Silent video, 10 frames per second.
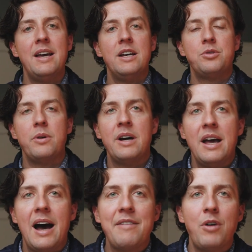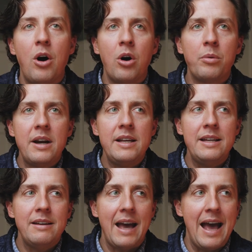So I've
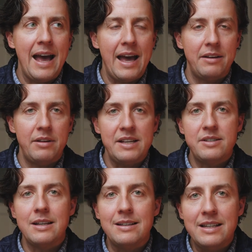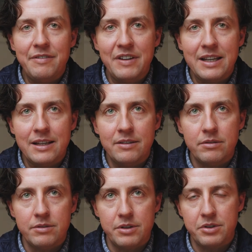already had a
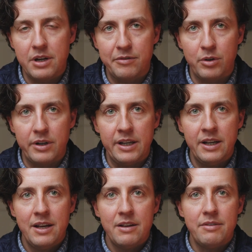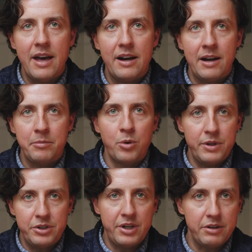significant discovery that I'm going
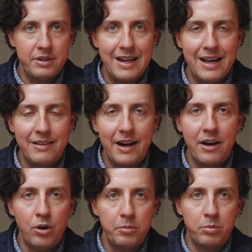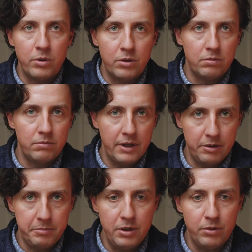to share today that I hope will
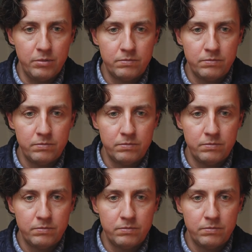help you.